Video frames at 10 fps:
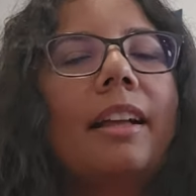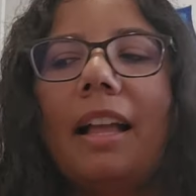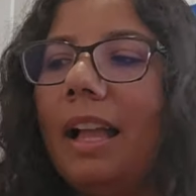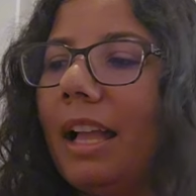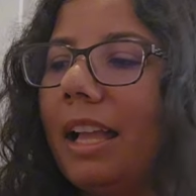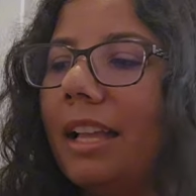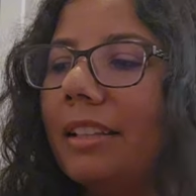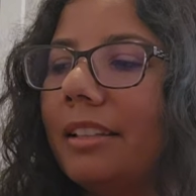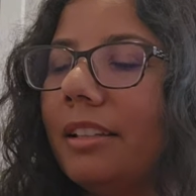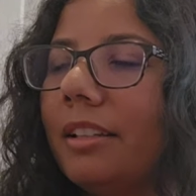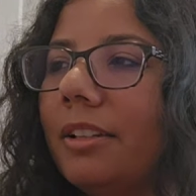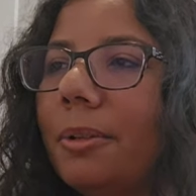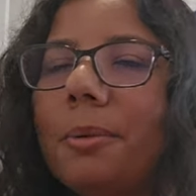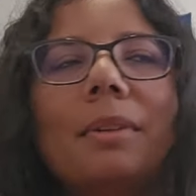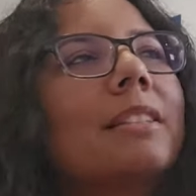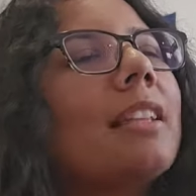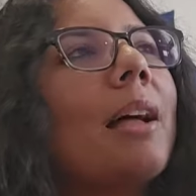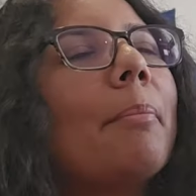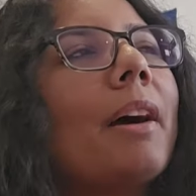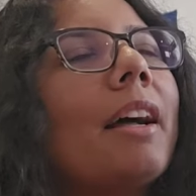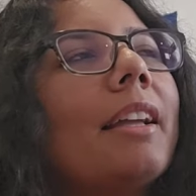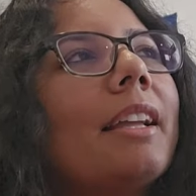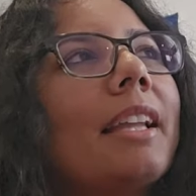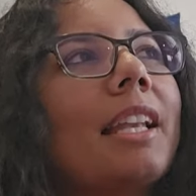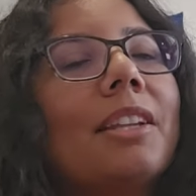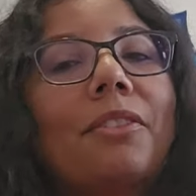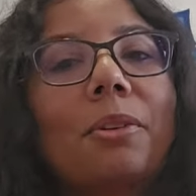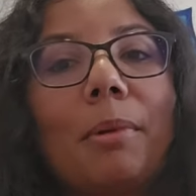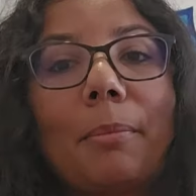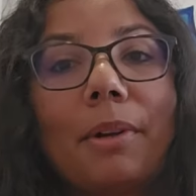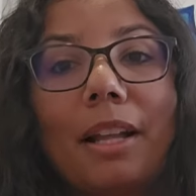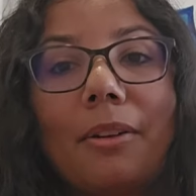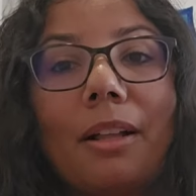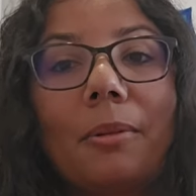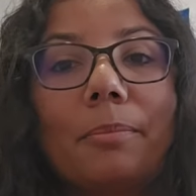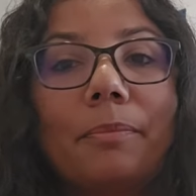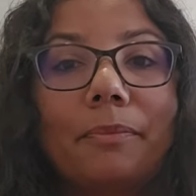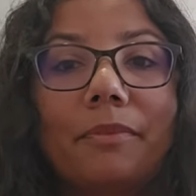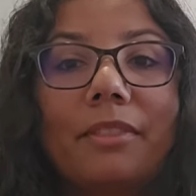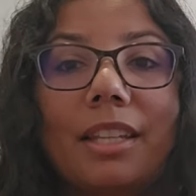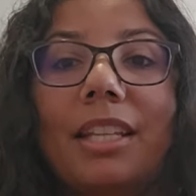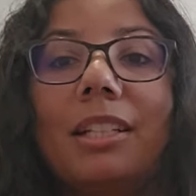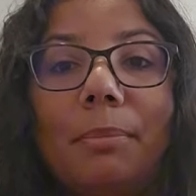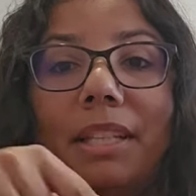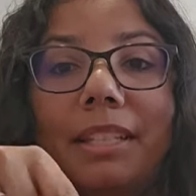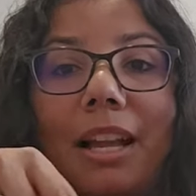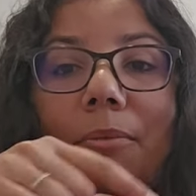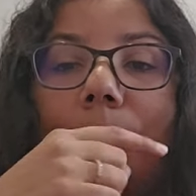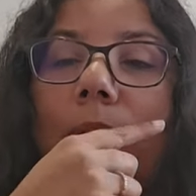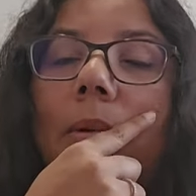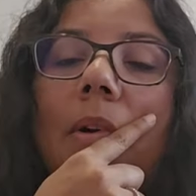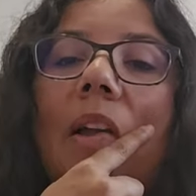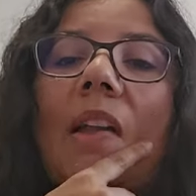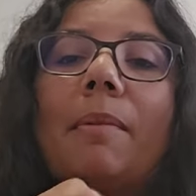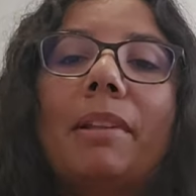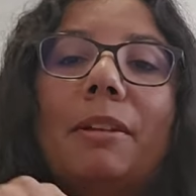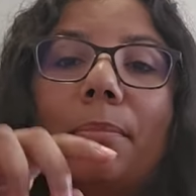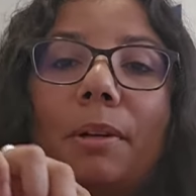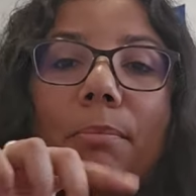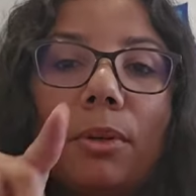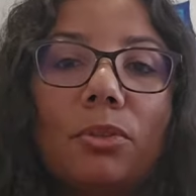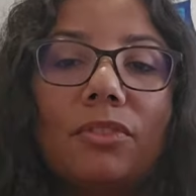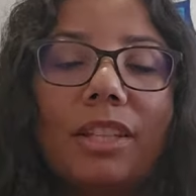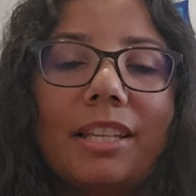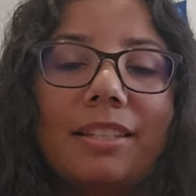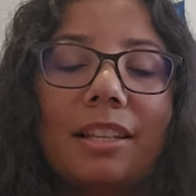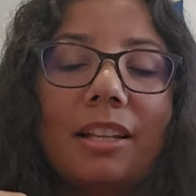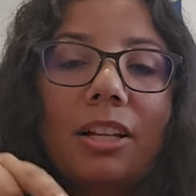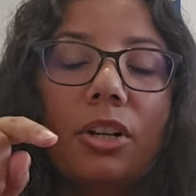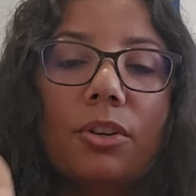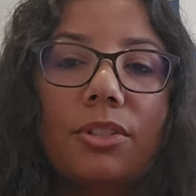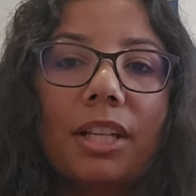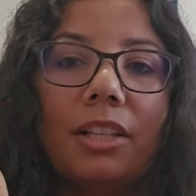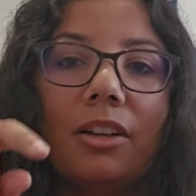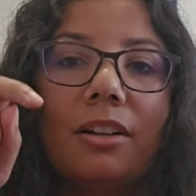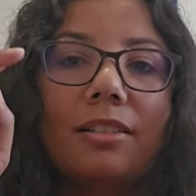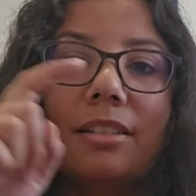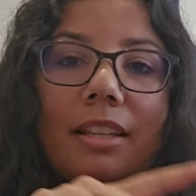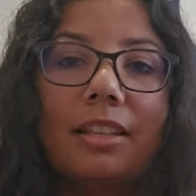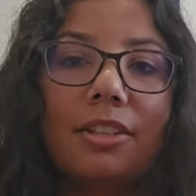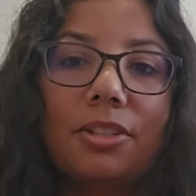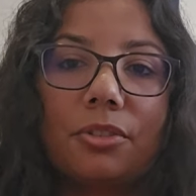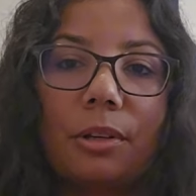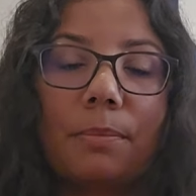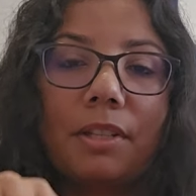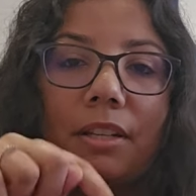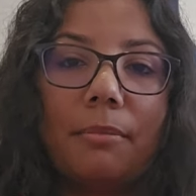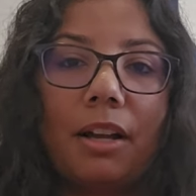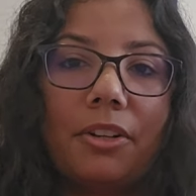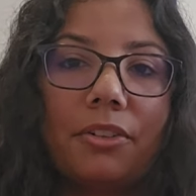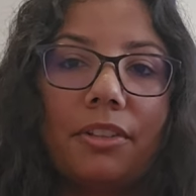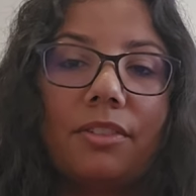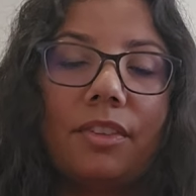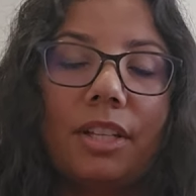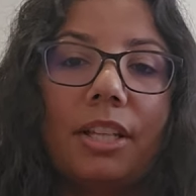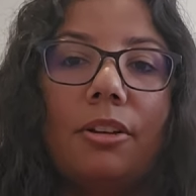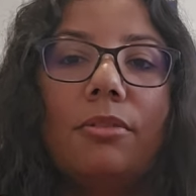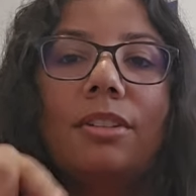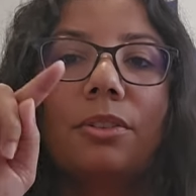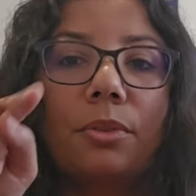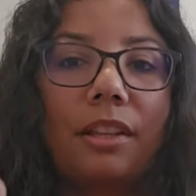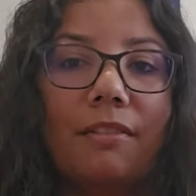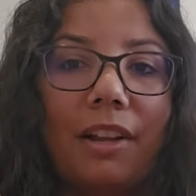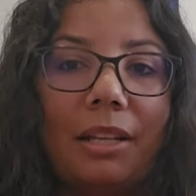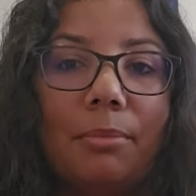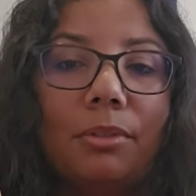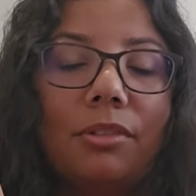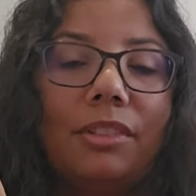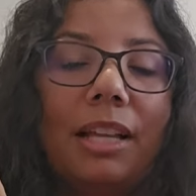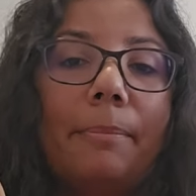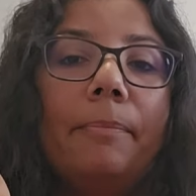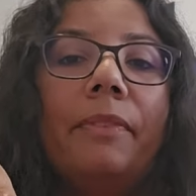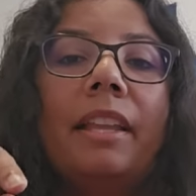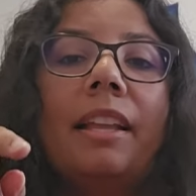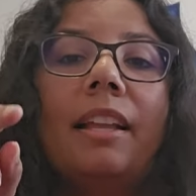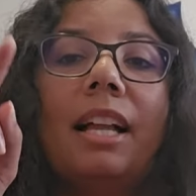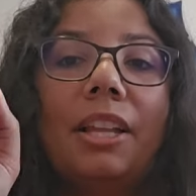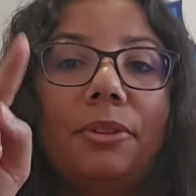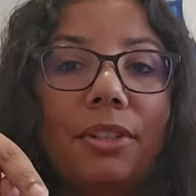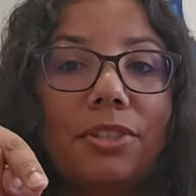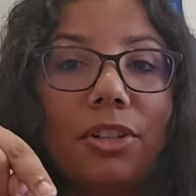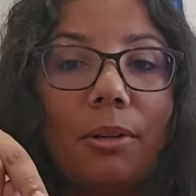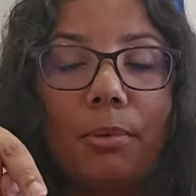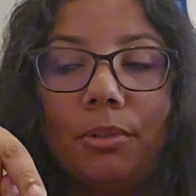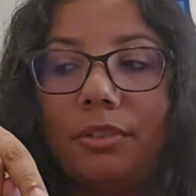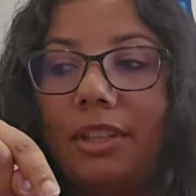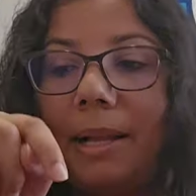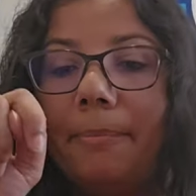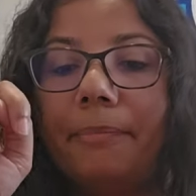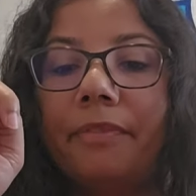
And who is that by? I can't even remember now. It'll be down below, okay? I'm gonna put both of these crochet alongs in the description under this video so you can find both of them. And you can start both of them.